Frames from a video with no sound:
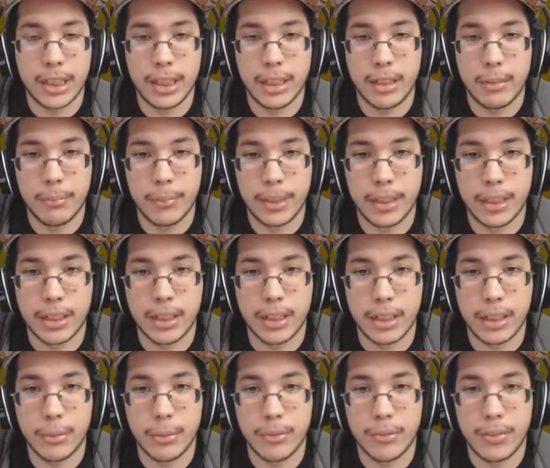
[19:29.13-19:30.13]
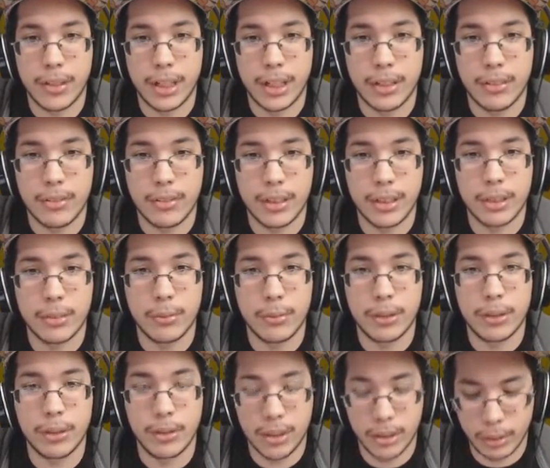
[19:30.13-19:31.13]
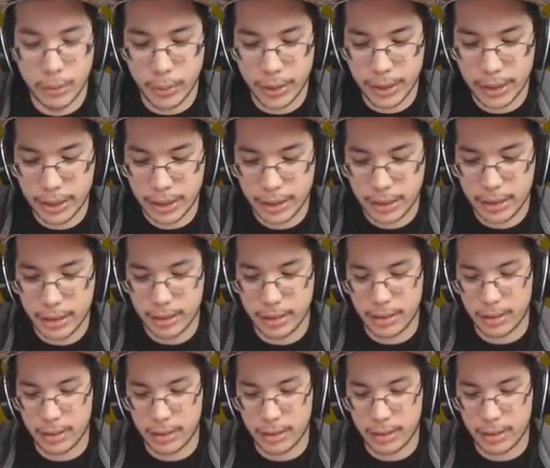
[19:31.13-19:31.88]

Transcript: Madonna level 5. I think we can go out to Wingdings.